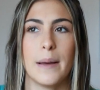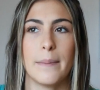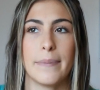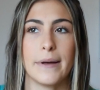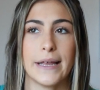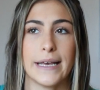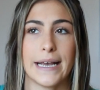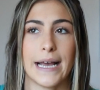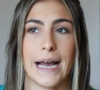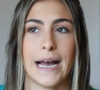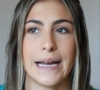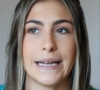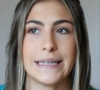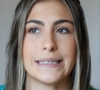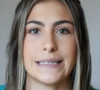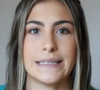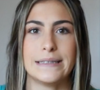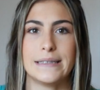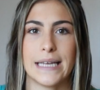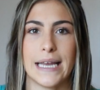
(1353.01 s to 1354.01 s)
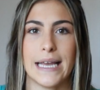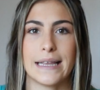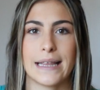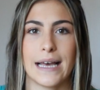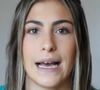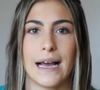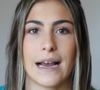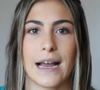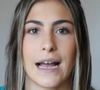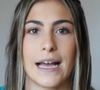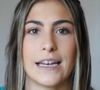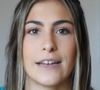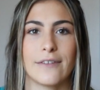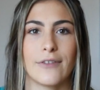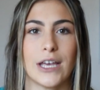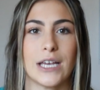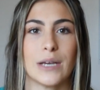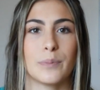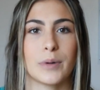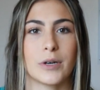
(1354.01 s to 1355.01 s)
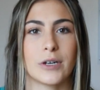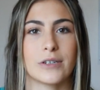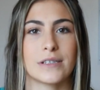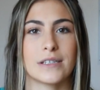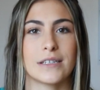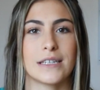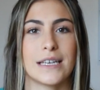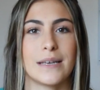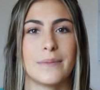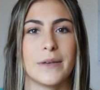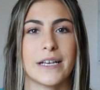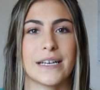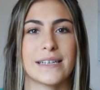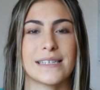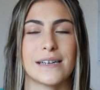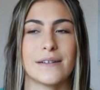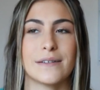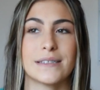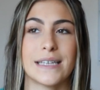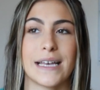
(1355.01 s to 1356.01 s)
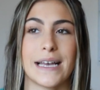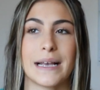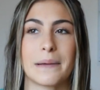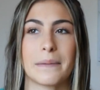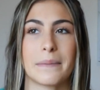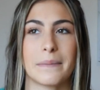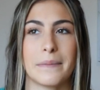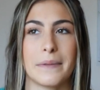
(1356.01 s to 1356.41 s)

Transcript: But like I did take that kind of like personally, because I was like,